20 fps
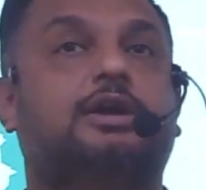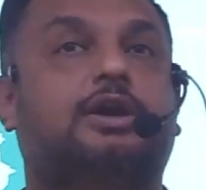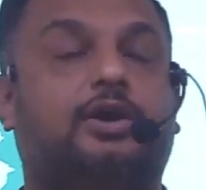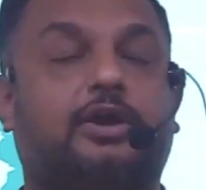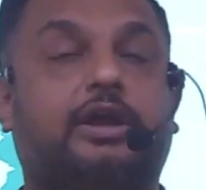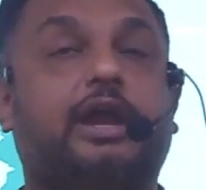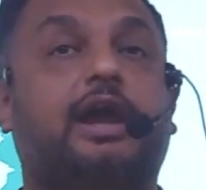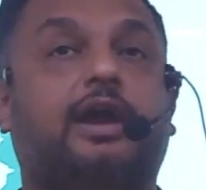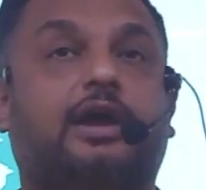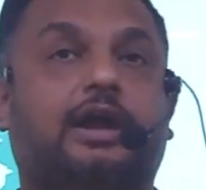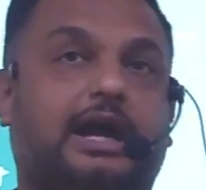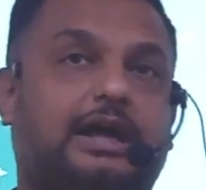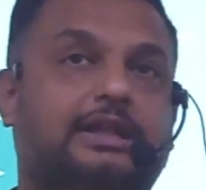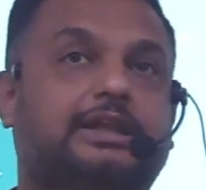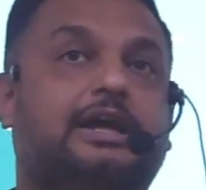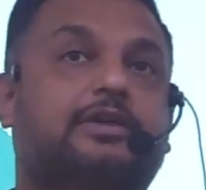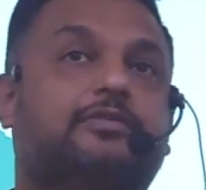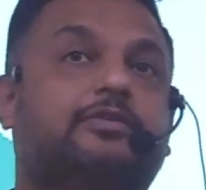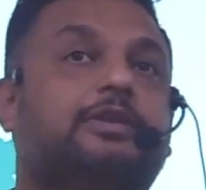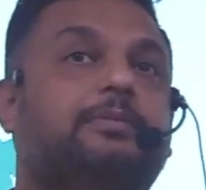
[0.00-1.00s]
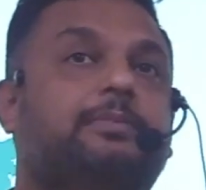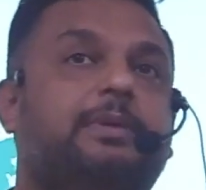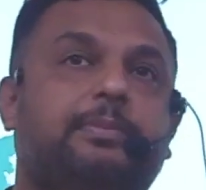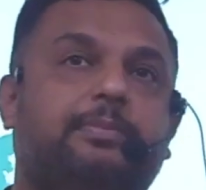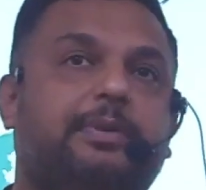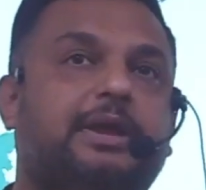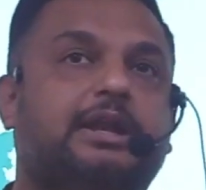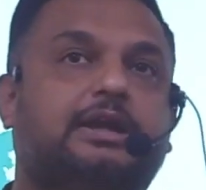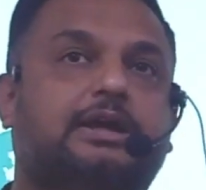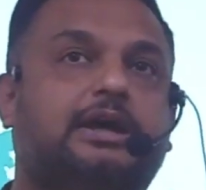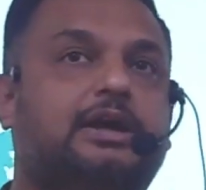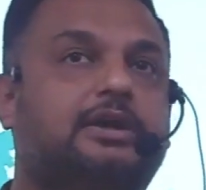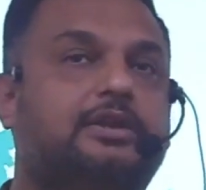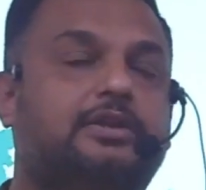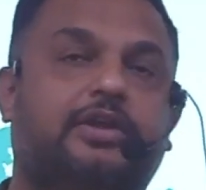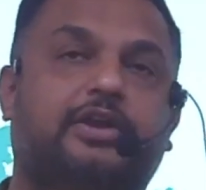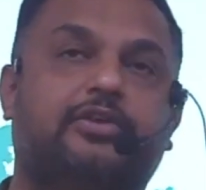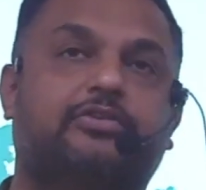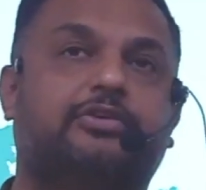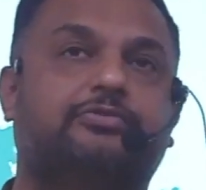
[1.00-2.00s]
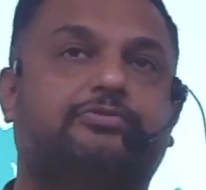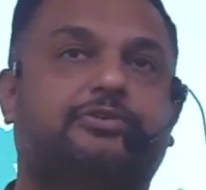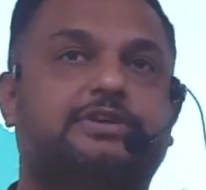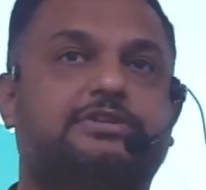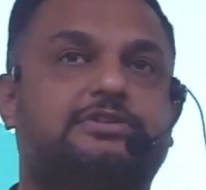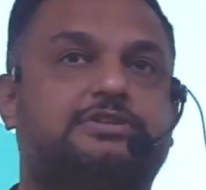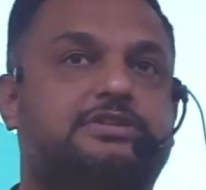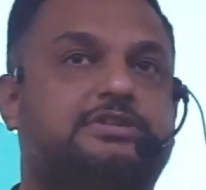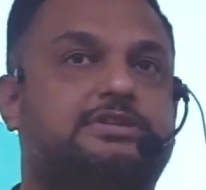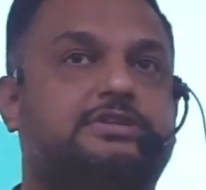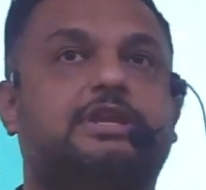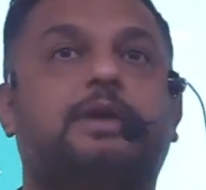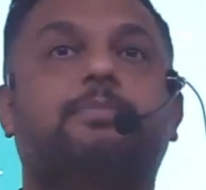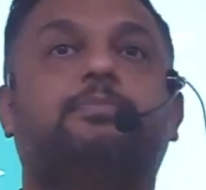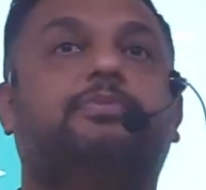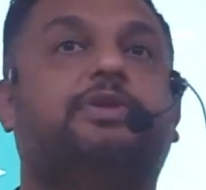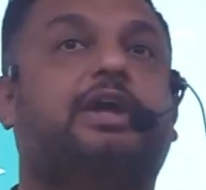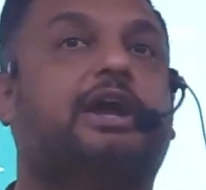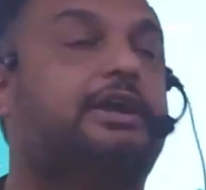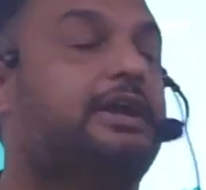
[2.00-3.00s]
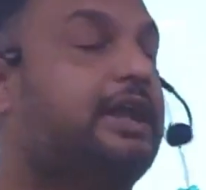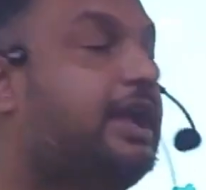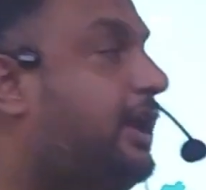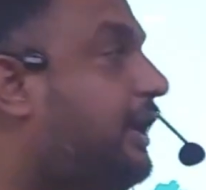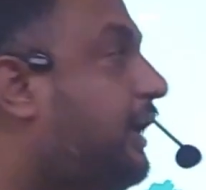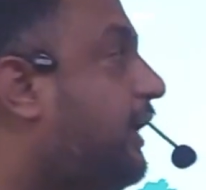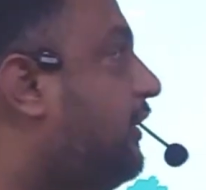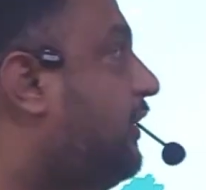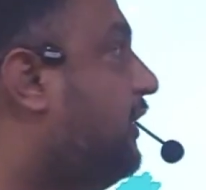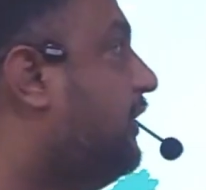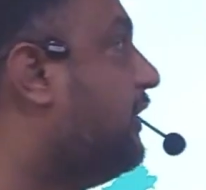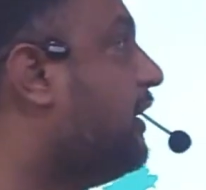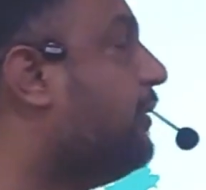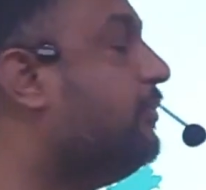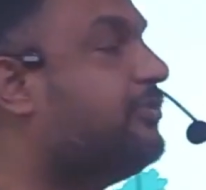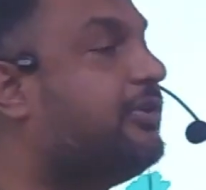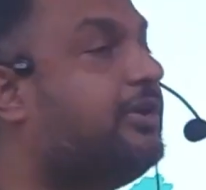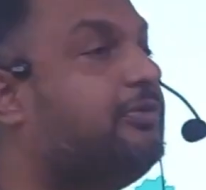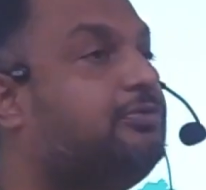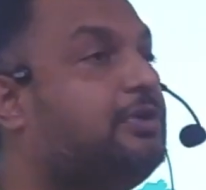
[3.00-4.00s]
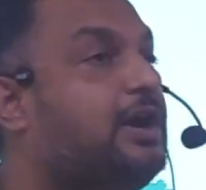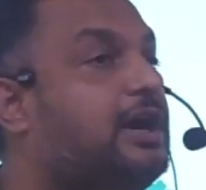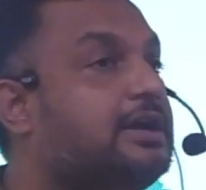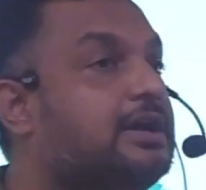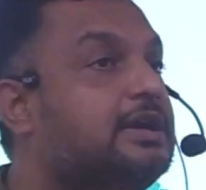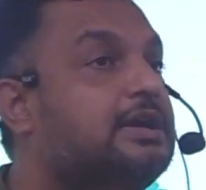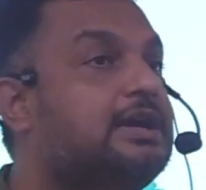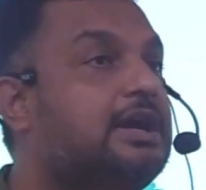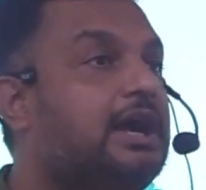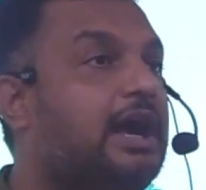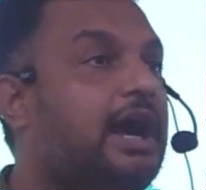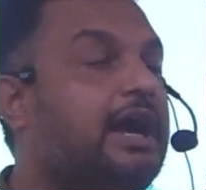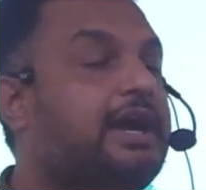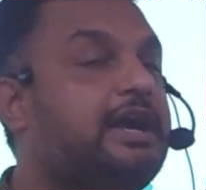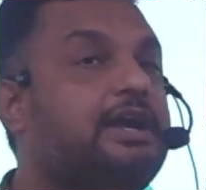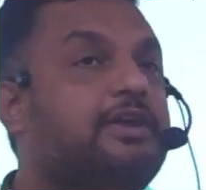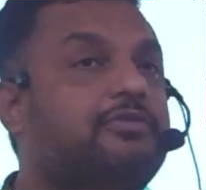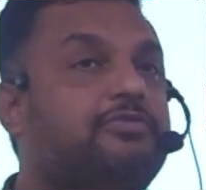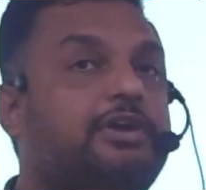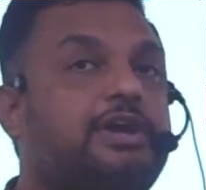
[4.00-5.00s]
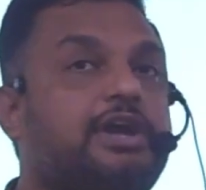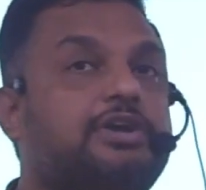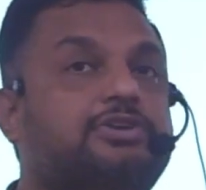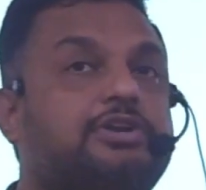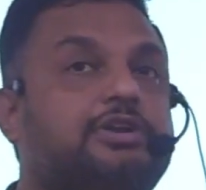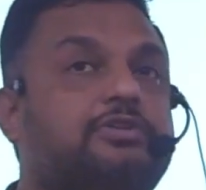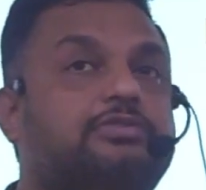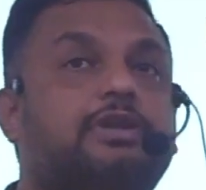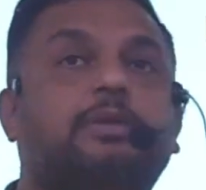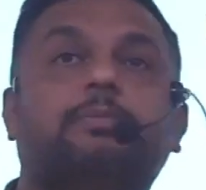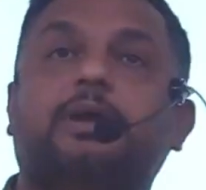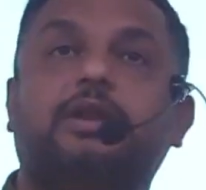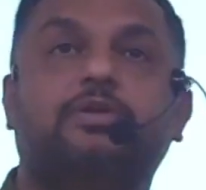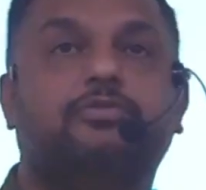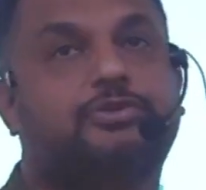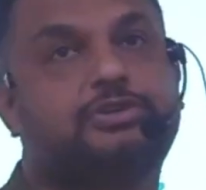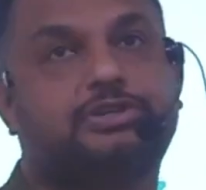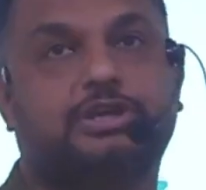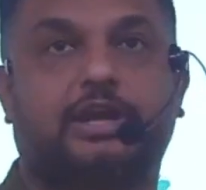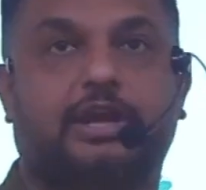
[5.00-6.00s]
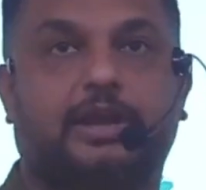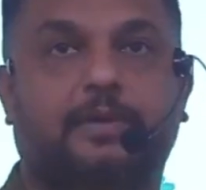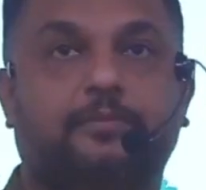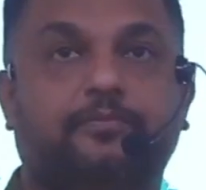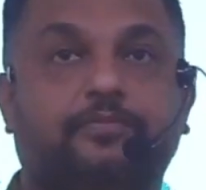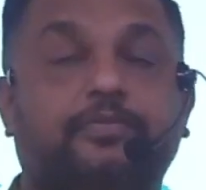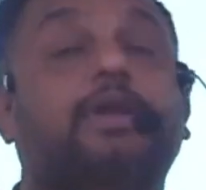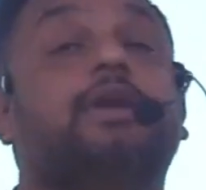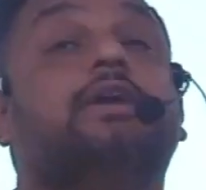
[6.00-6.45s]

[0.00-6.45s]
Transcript: Aadhaar with BPL card. That is the first step they are taking in terms of what? Identification of the beneficiary.